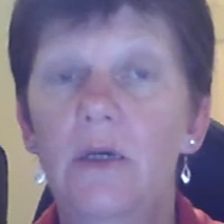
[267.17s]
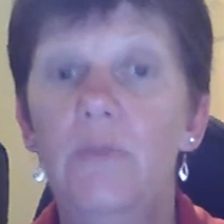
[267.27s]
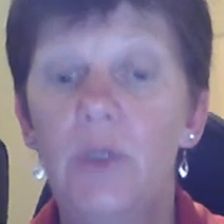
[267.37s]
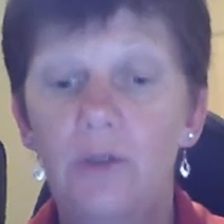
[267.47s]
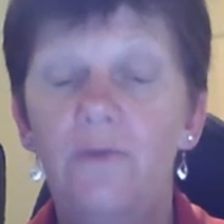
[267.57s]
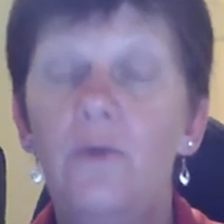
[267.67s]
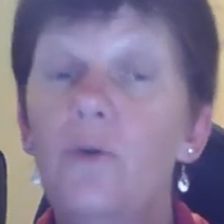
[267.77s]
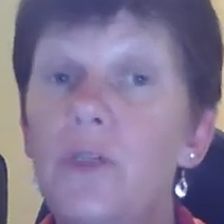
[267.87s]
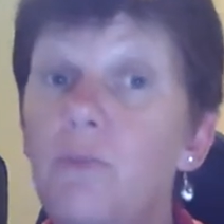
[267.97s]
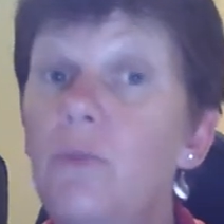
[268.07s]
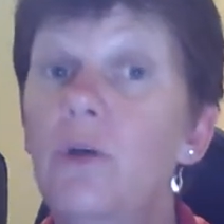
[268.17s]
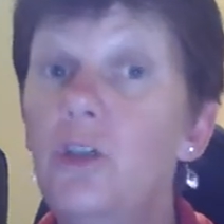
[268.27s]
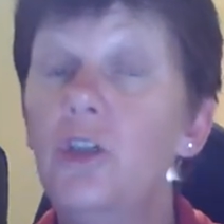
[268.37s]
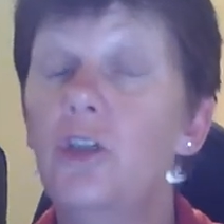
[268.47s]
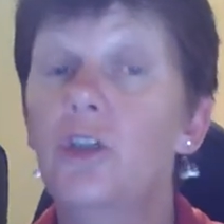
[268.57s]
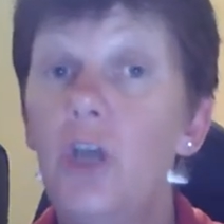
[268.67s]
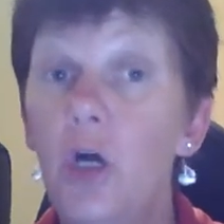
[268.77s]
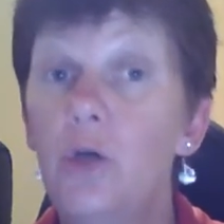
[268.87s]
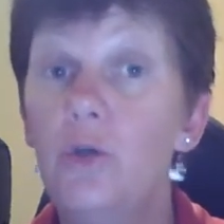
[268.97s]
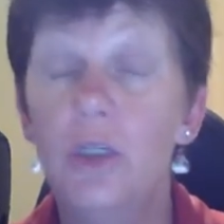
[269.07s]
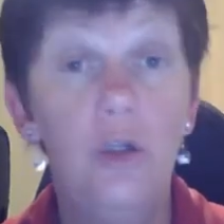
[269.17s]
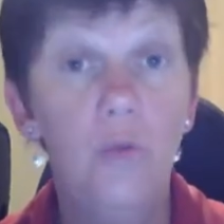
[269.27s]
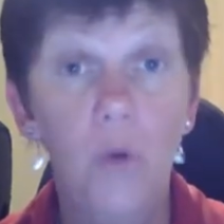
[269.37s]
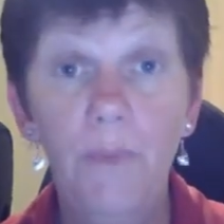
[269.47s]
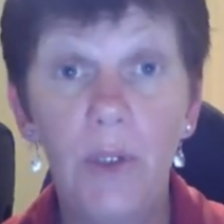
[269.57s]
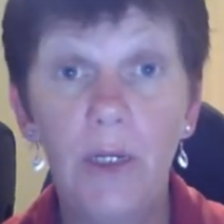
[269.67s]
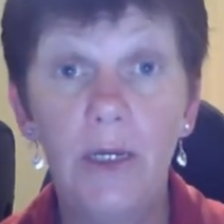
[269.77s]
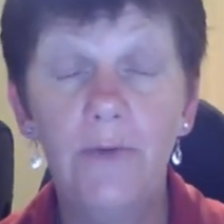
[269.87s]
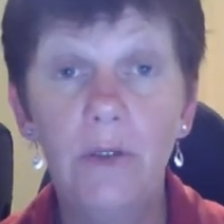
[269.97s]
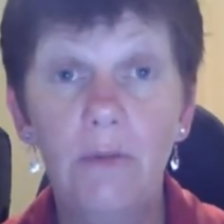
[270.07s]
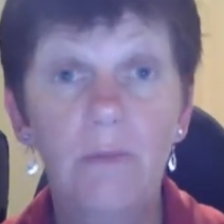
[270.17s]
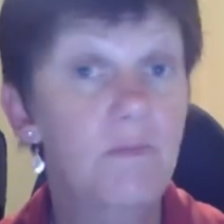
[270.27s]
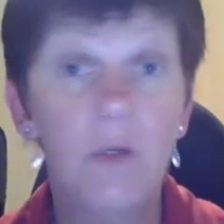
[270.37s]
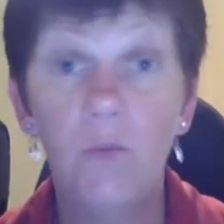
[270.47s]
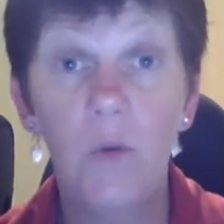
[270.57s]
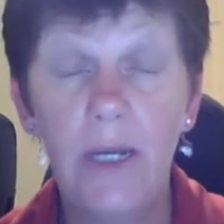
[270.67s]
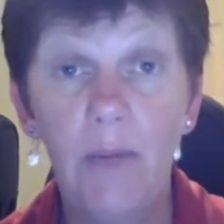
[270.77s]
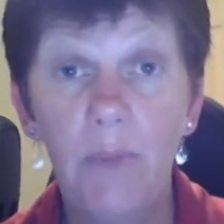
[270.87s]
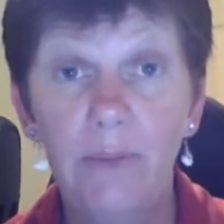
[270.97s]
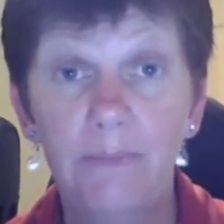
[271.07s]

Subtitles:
Because if your subconscious knows that you won't believe it, it won't happen.